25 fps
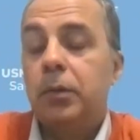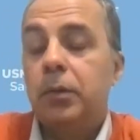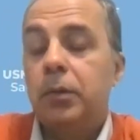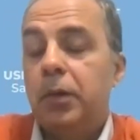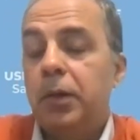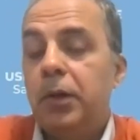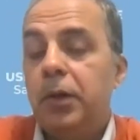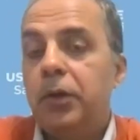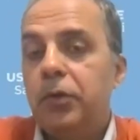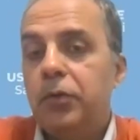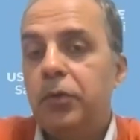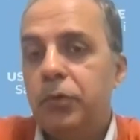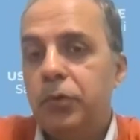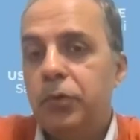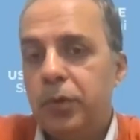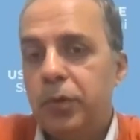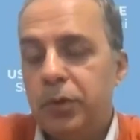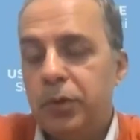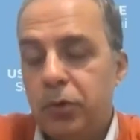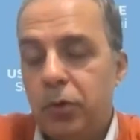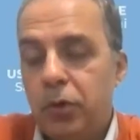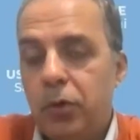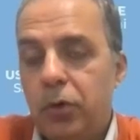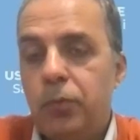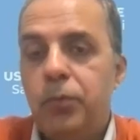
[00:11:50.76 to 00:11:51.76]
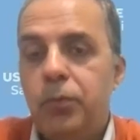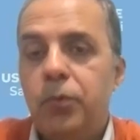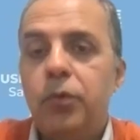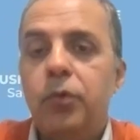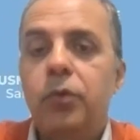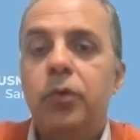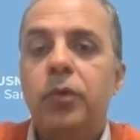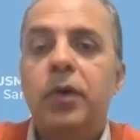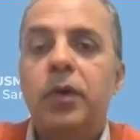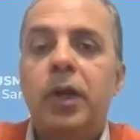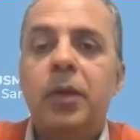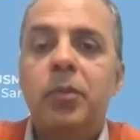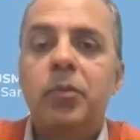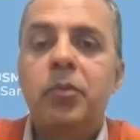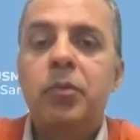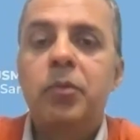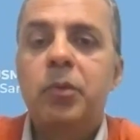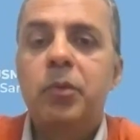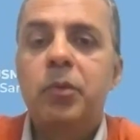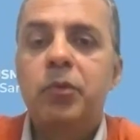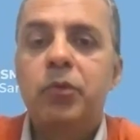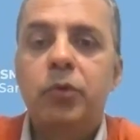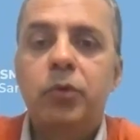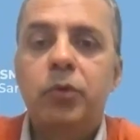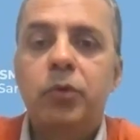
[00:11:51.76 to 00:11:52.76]
interview at all programs
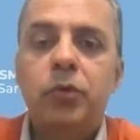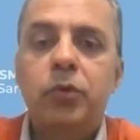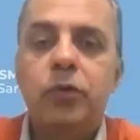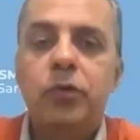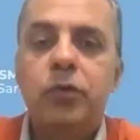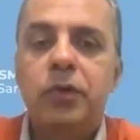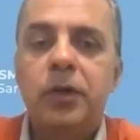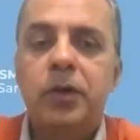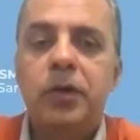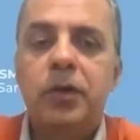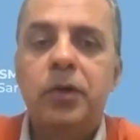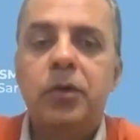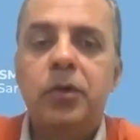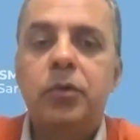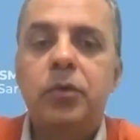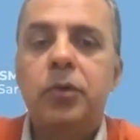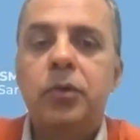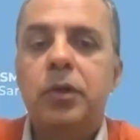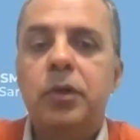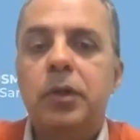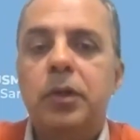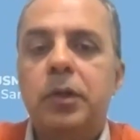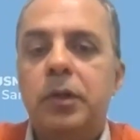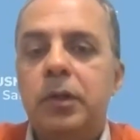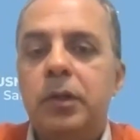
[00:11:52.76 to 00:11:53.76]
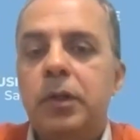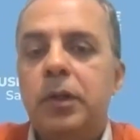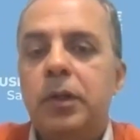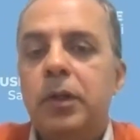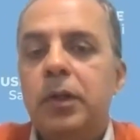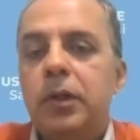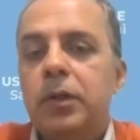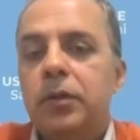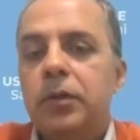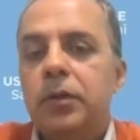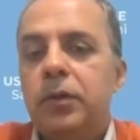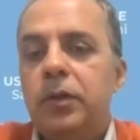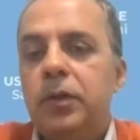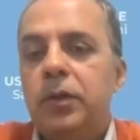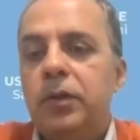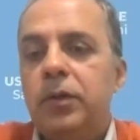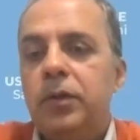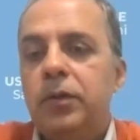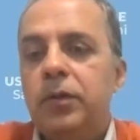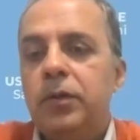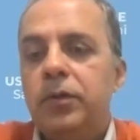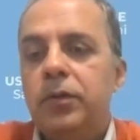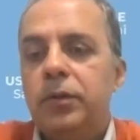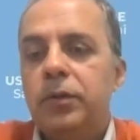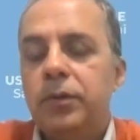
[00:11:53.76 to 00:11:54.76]
before you send out
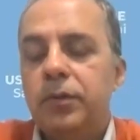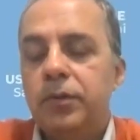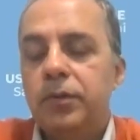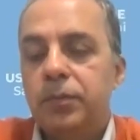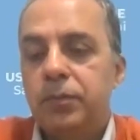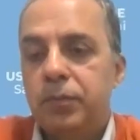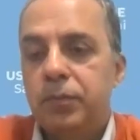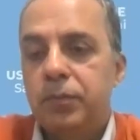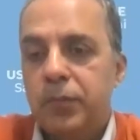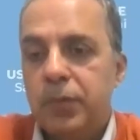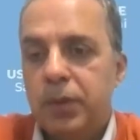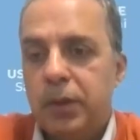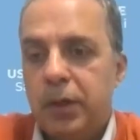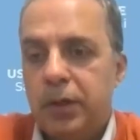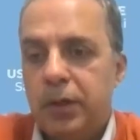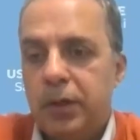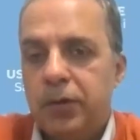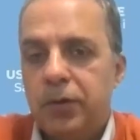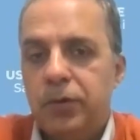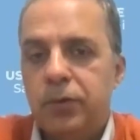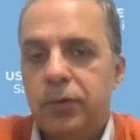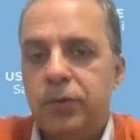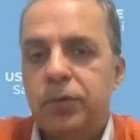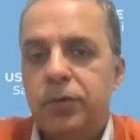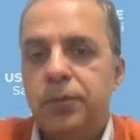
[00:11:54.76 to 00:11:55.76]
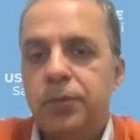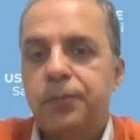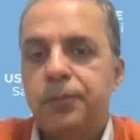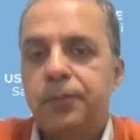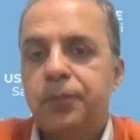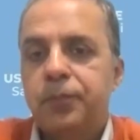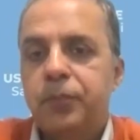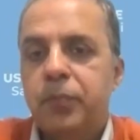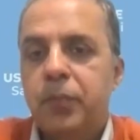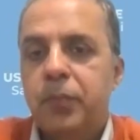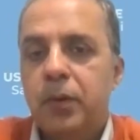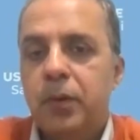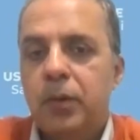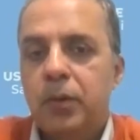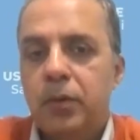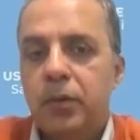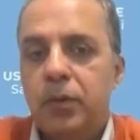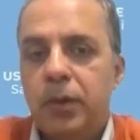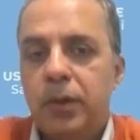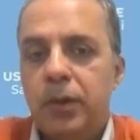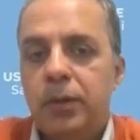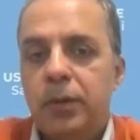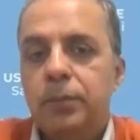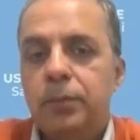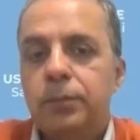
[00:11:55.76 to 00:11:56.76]
these letters.
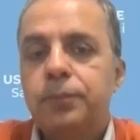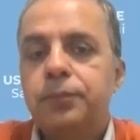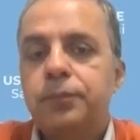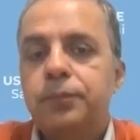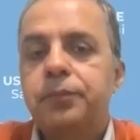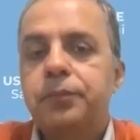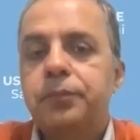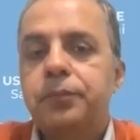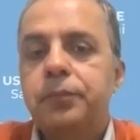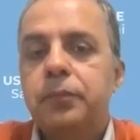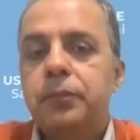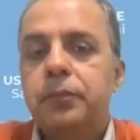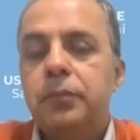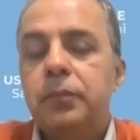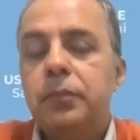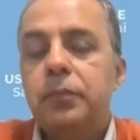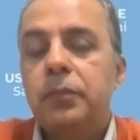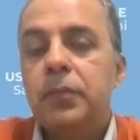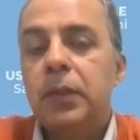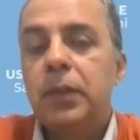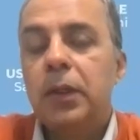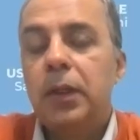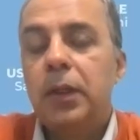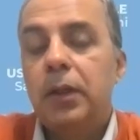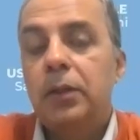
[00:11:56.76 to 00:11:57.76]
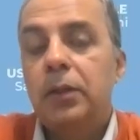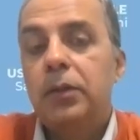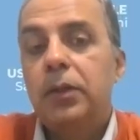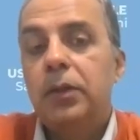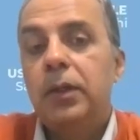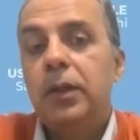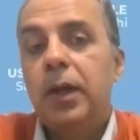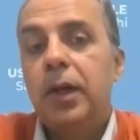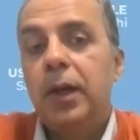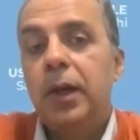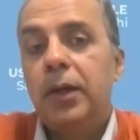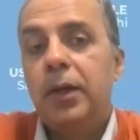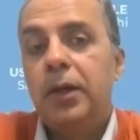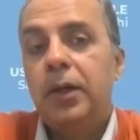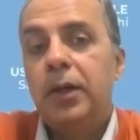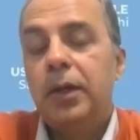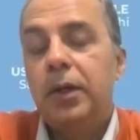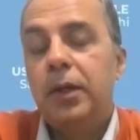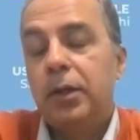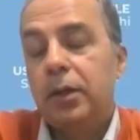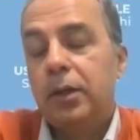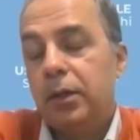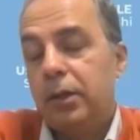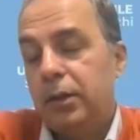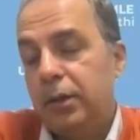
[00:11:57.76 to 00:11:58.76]
Okay. The
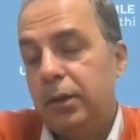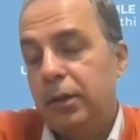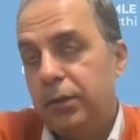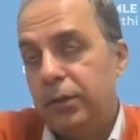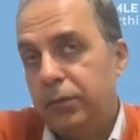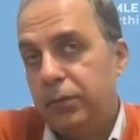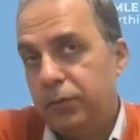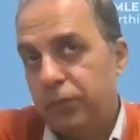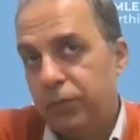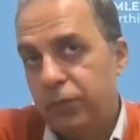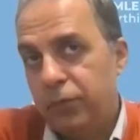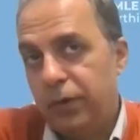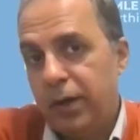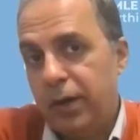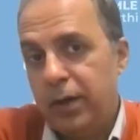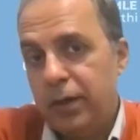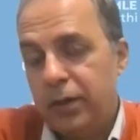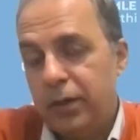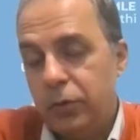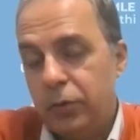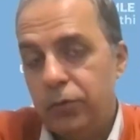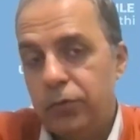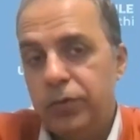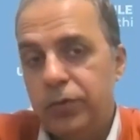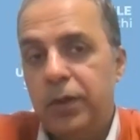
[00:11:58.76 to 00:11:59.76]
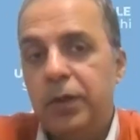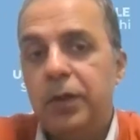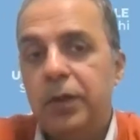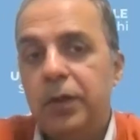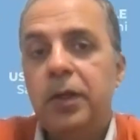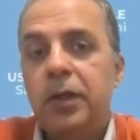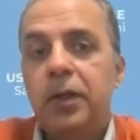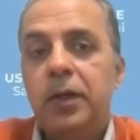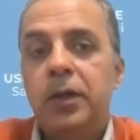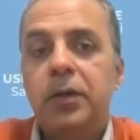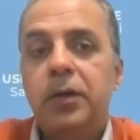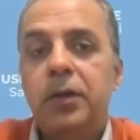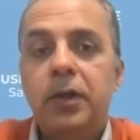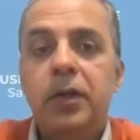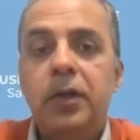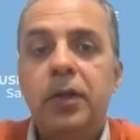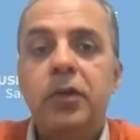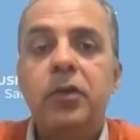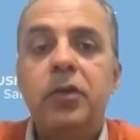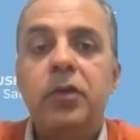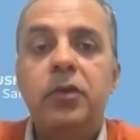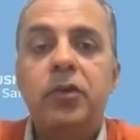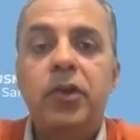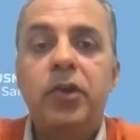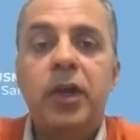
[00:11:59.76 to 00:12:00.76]
idea, in fact, of sending it
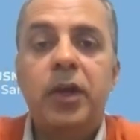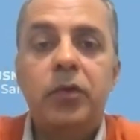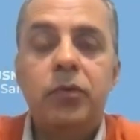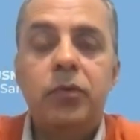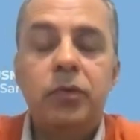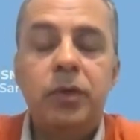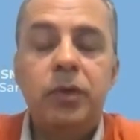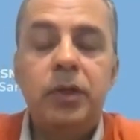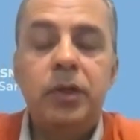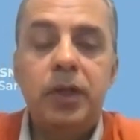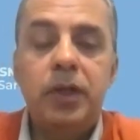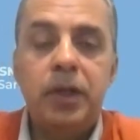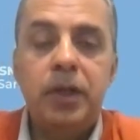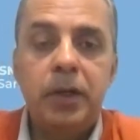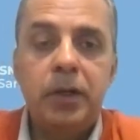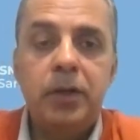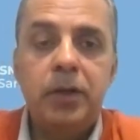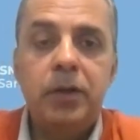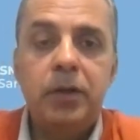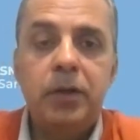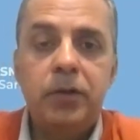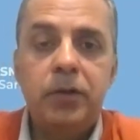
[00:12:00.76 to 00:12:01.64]
in January end